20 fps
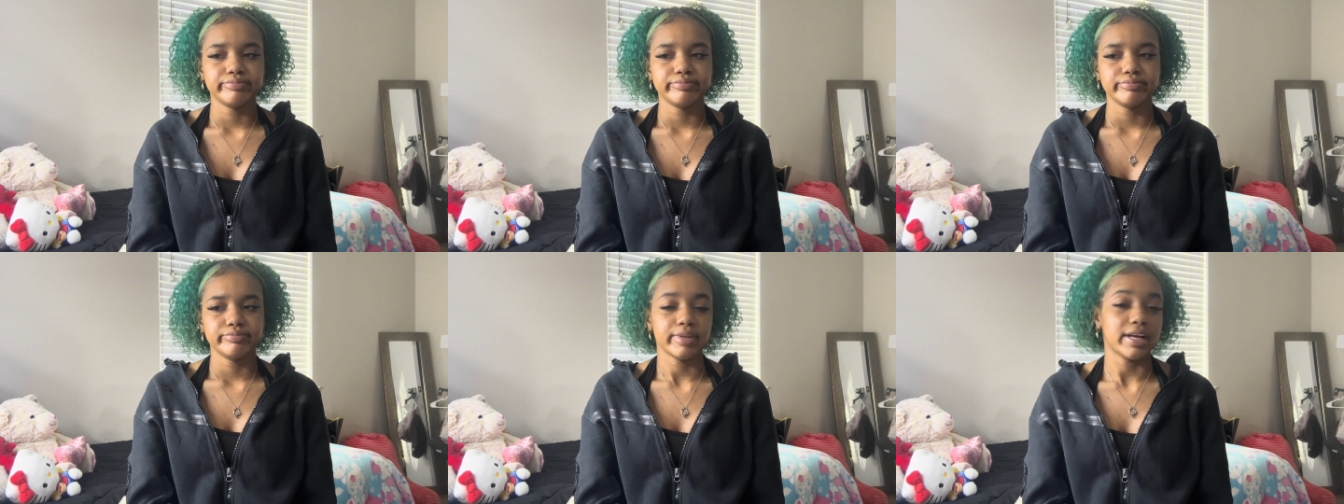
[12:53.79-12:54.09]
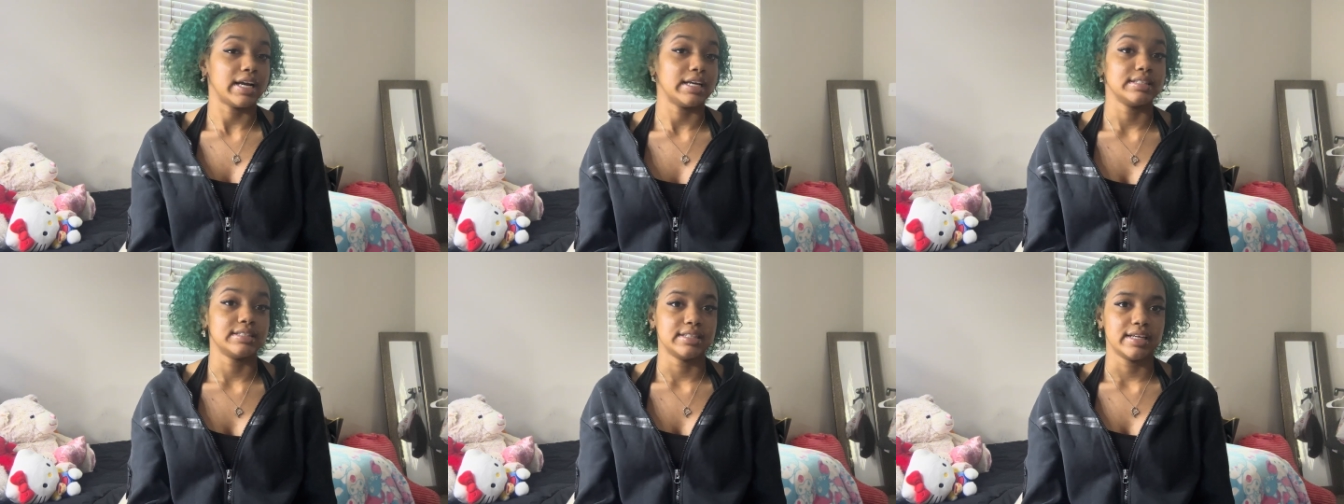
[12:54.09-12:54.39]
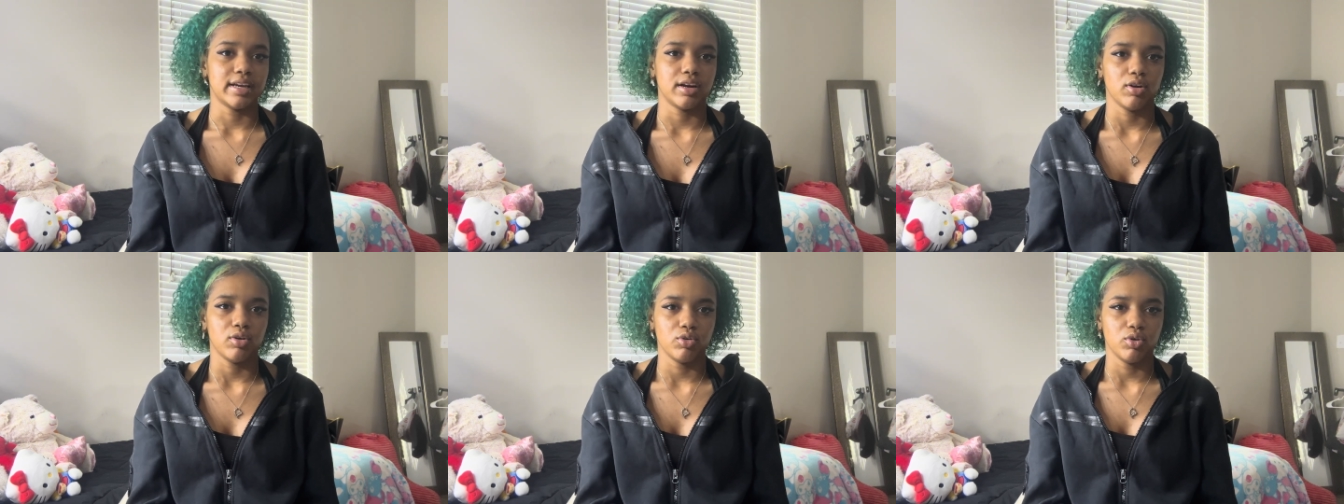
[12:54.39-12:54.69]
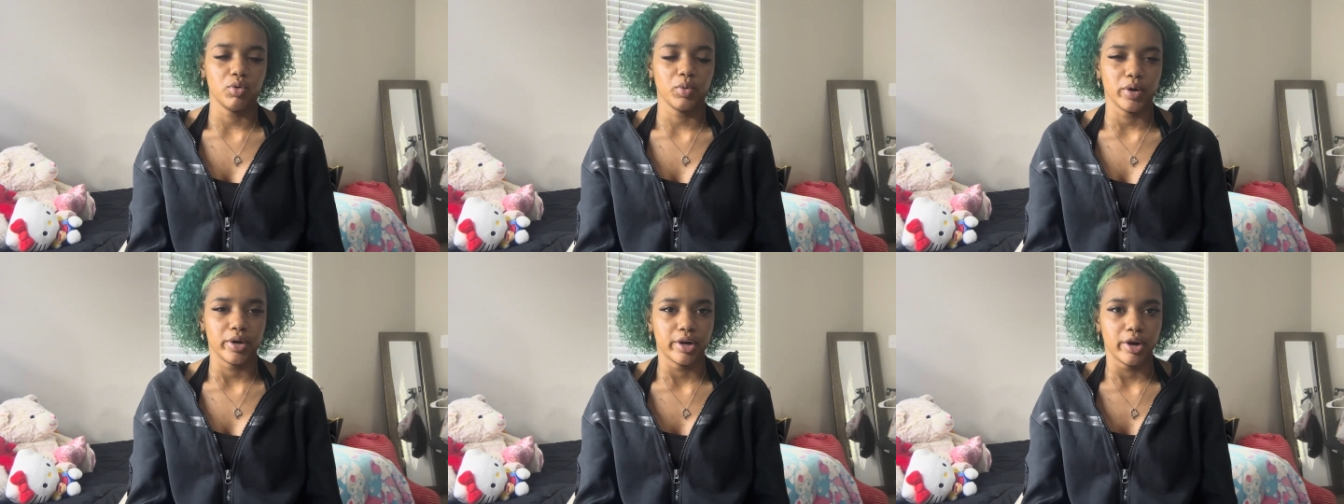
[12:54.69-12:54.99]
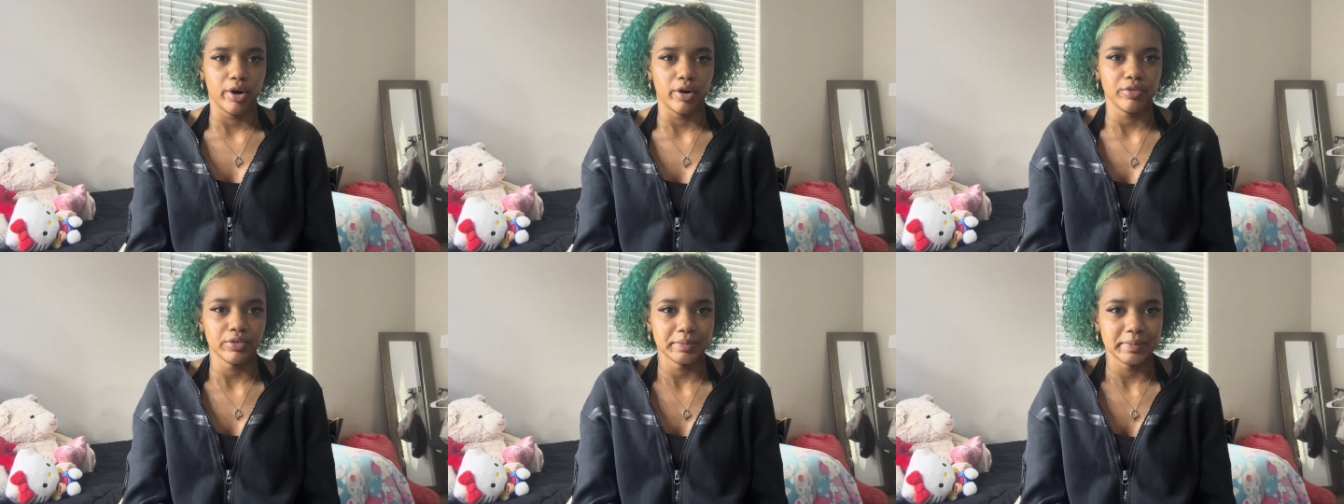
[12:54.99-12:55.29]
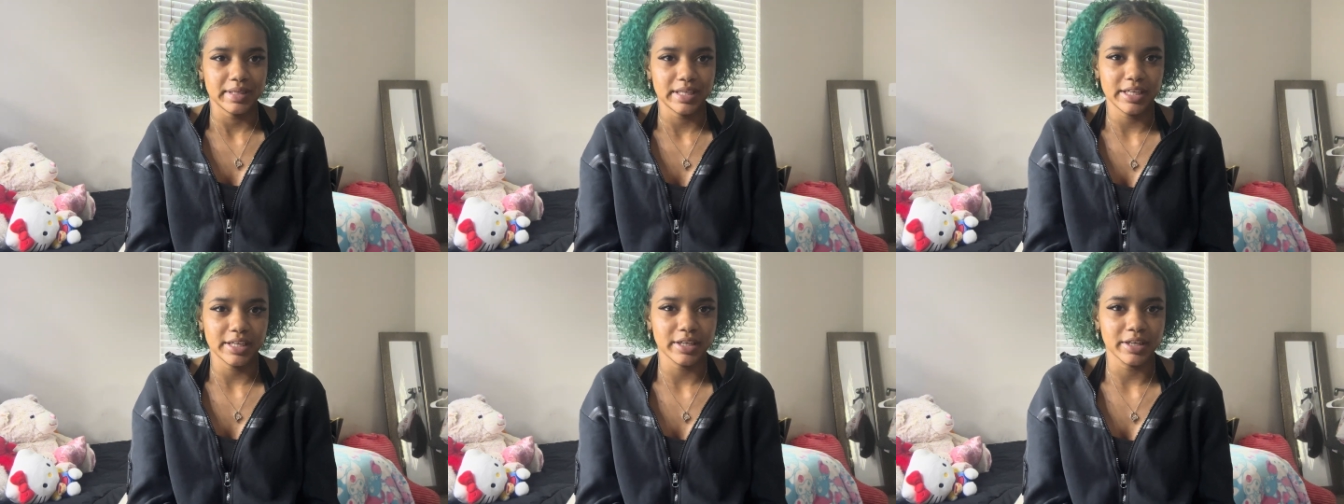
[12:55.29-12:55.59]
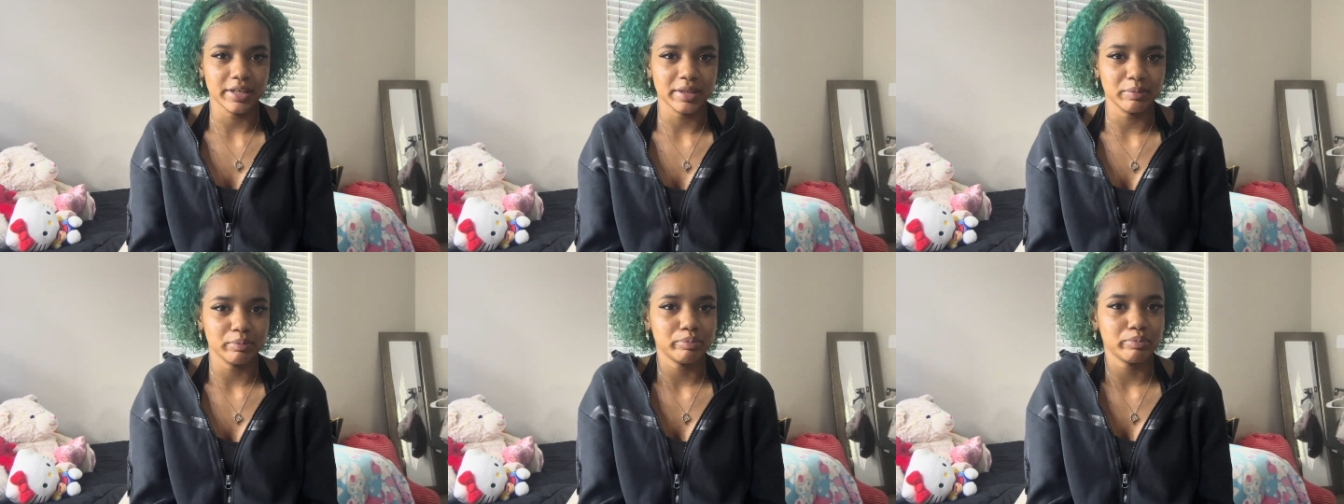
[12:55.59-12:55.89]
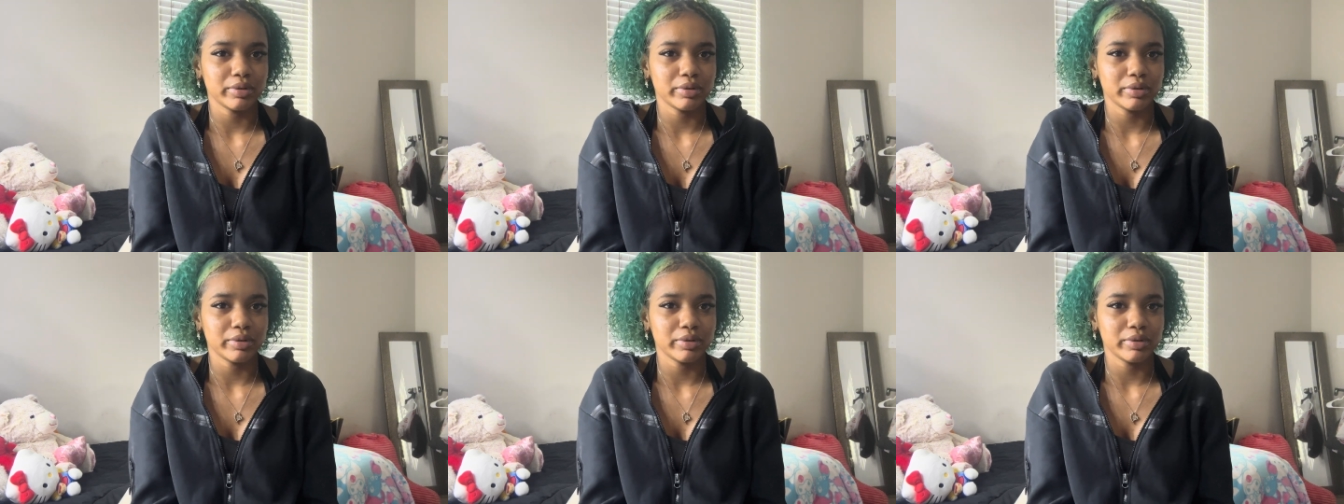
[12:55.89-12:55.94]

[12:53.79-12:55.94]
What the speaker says: Like I said, I don't know where to go from here,